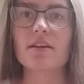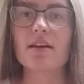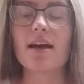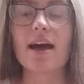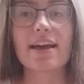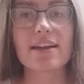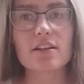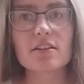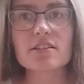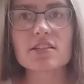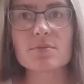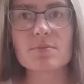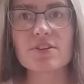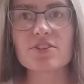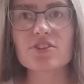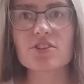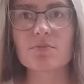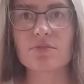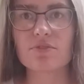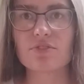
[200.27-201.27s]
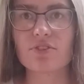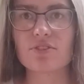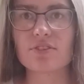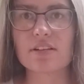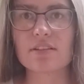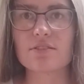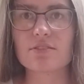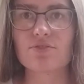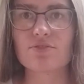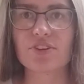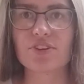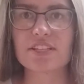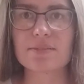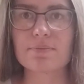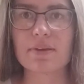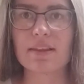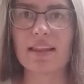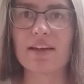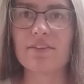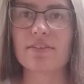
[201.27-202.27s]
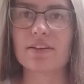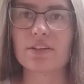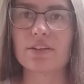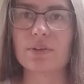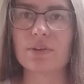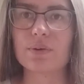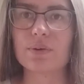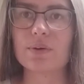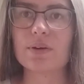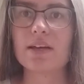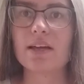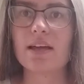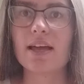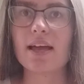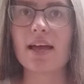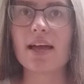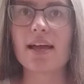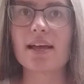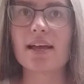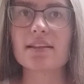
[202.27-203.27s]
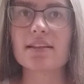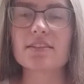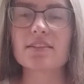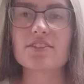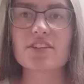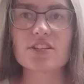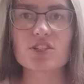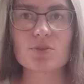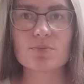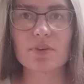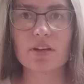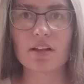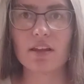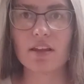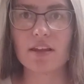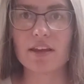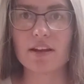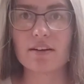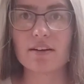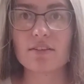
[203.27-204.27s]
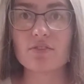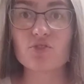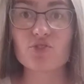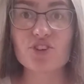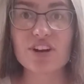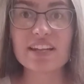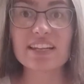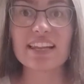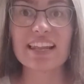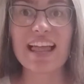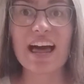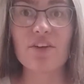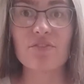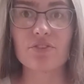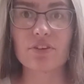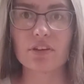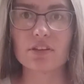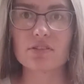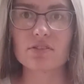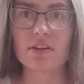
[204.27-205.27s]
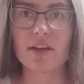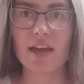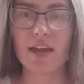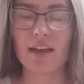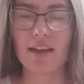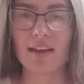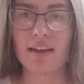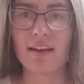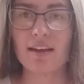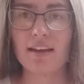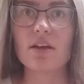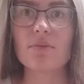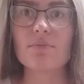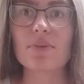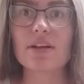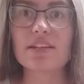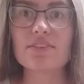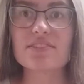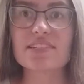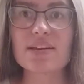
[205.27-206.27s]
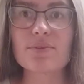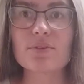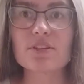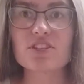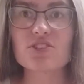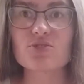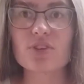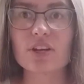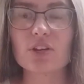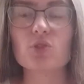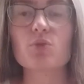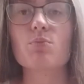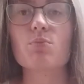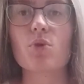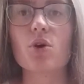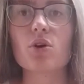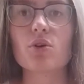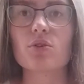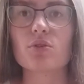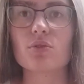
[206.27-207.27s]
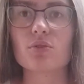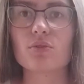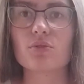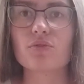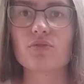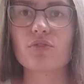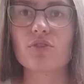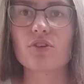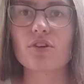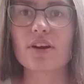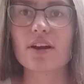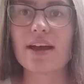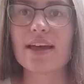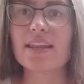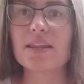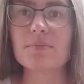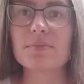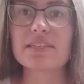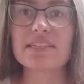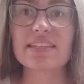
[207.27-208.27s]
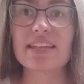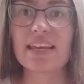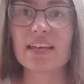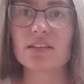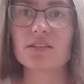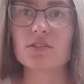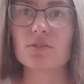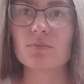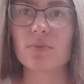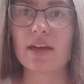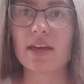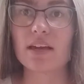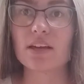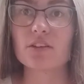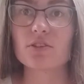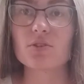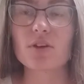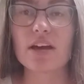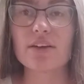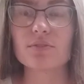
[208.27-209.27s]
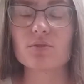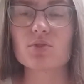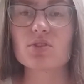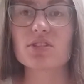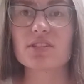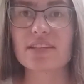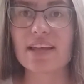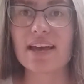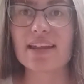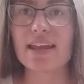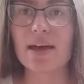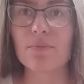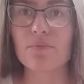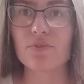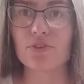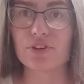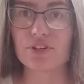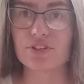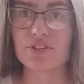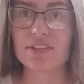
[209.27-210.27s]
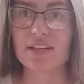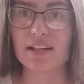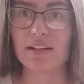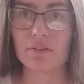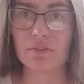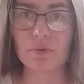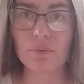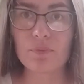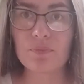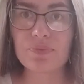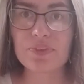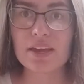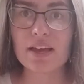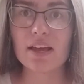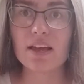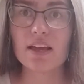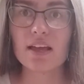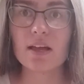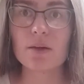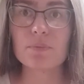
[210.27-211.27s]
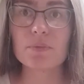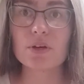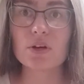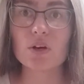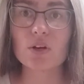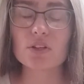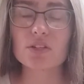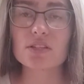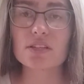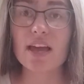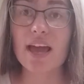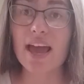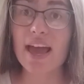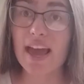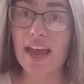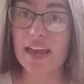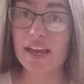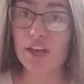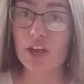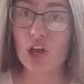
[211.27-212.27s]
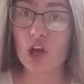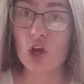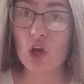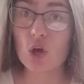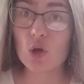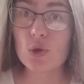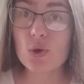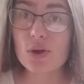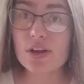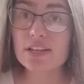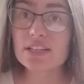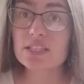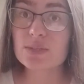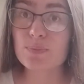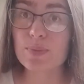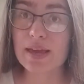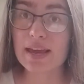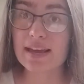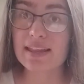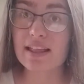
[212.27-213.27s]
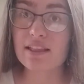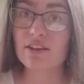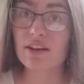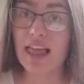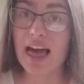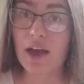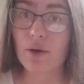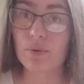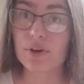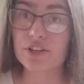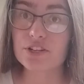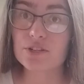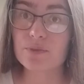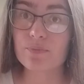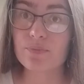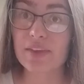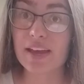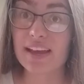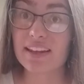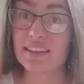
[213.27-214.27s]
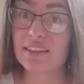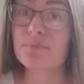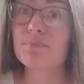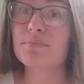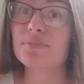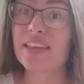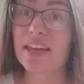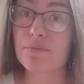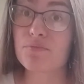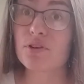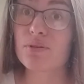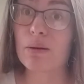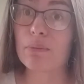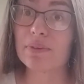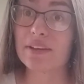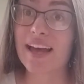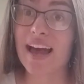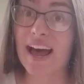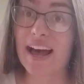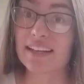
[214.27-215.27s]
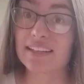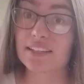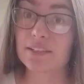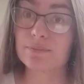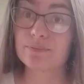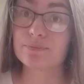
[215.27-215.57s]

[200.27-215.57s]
I also mentioned before that your friends may laugh at you. And just to be clear, friendly laughing is okay. But if someone is trying to mock you for any mistakes you make, you have to stand up for yourself. Because, hey, you can speak another language, and they probably can't.